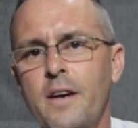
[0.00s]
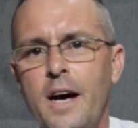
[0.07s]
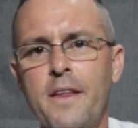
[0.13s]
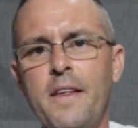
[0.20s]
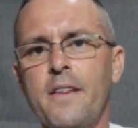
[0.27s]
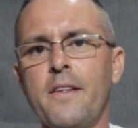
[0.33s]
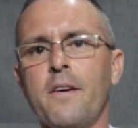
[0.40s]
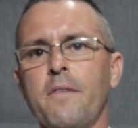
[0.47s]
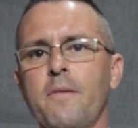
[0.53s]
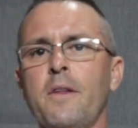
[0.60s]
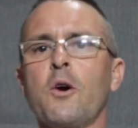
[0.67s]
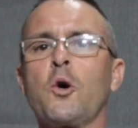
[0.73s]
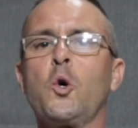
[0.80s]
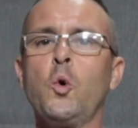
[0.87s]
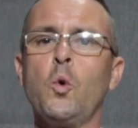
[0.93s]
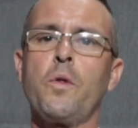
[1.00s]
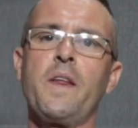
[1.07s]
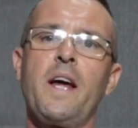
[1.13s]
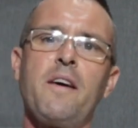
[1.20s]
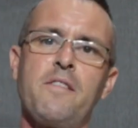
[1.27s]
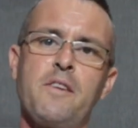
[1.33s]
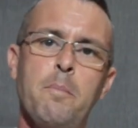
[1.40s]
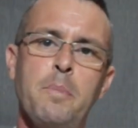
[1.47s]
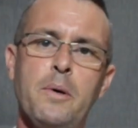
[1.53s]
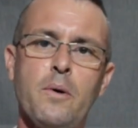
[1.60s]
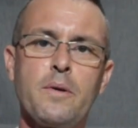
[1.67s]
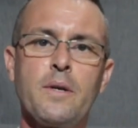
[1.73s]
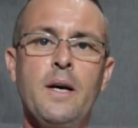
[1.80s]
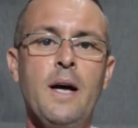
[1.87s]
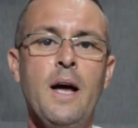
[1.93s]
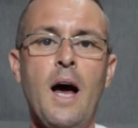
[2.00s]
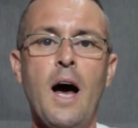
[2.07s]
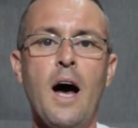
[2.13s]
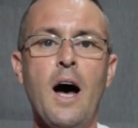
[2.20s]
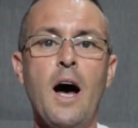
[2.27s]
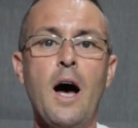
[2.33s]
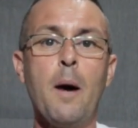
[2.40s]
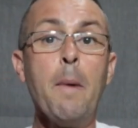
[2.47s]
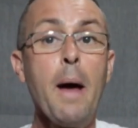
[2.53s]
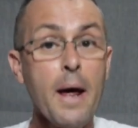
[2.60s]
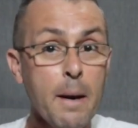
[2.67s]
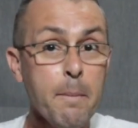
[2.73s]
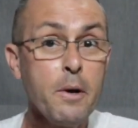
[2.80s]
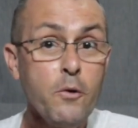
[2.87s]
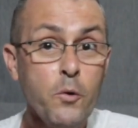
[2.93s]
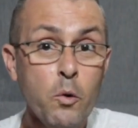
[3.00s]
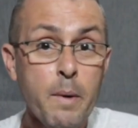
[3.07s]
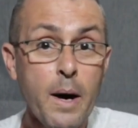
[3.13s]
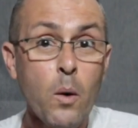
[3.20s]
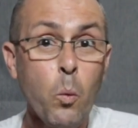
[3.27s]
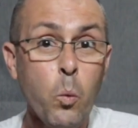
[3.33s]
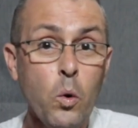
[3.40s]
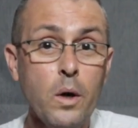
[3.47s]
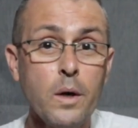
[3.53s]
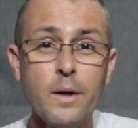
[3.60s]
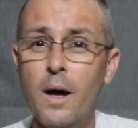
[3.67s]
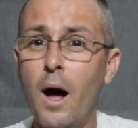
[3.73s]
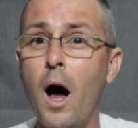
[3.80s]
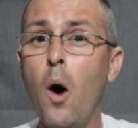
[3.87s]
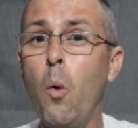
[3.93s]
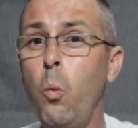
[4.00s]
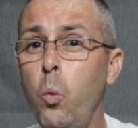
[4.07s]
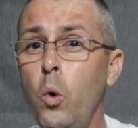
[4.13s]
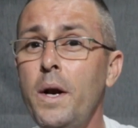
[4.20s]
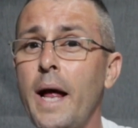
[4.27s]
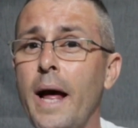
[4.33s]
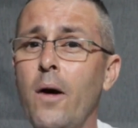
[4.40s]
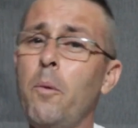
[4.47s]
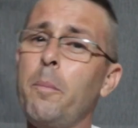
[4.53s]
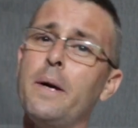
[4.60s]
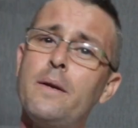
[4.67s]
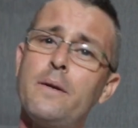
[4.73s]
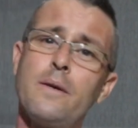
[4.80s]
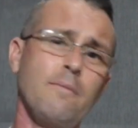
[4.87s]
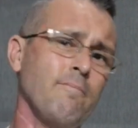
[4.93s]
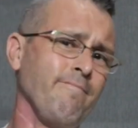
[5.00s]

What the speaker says: I think they're cool things to build. And I'm gonna do them out of wood, a wood helmet.